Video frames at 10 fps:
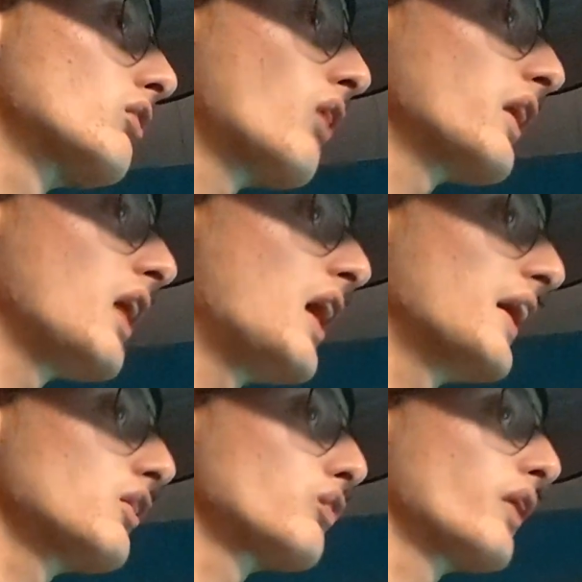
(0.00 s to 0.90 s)
Detroit
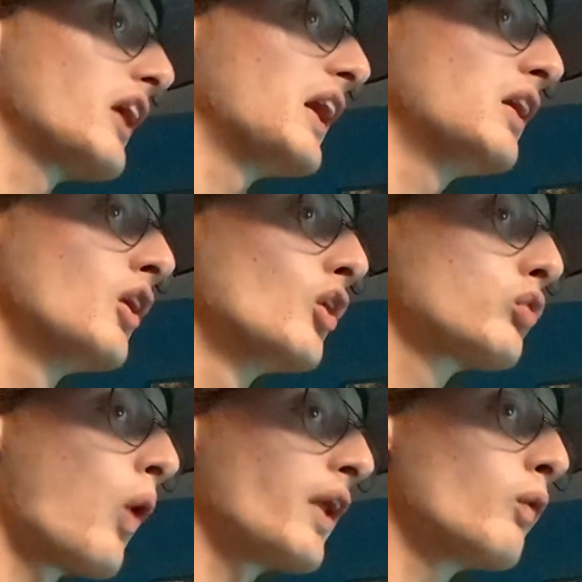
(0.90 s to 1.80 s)
Lions with a
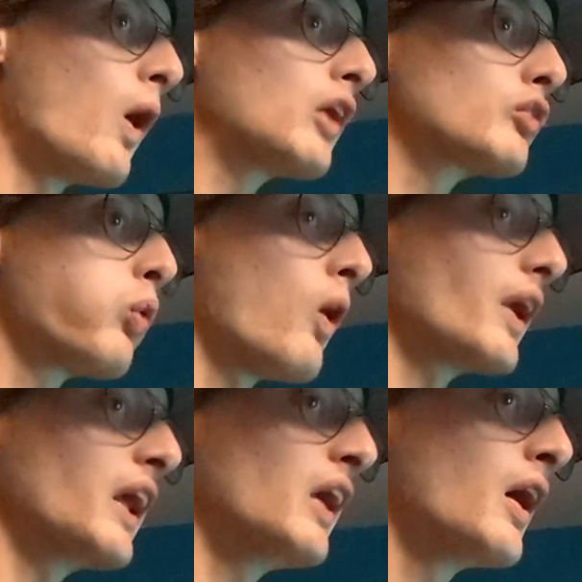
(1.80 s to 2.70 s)

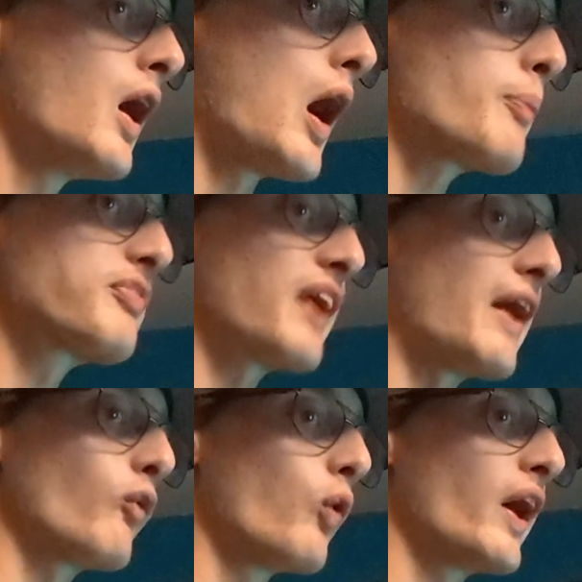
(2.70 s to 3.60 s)
21-20
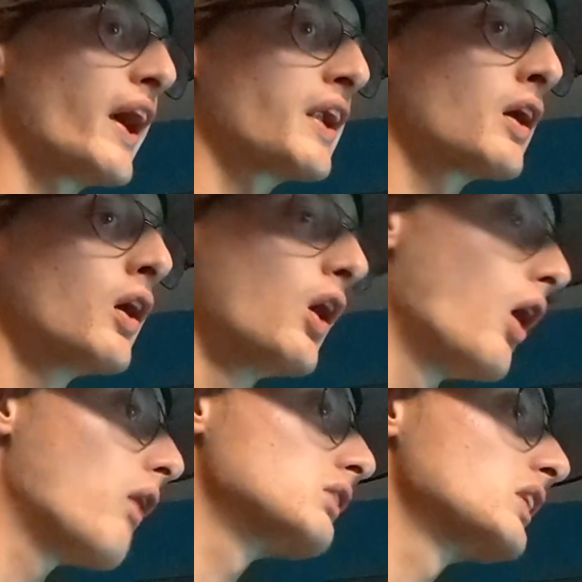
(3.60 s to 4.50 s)
upset win
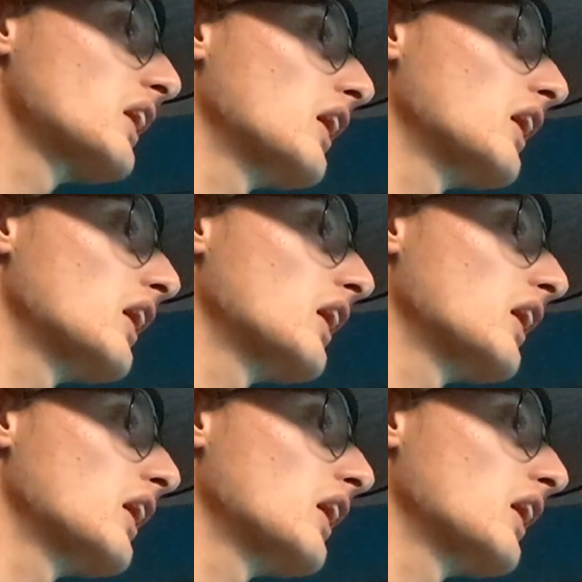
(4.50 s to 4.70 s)
over the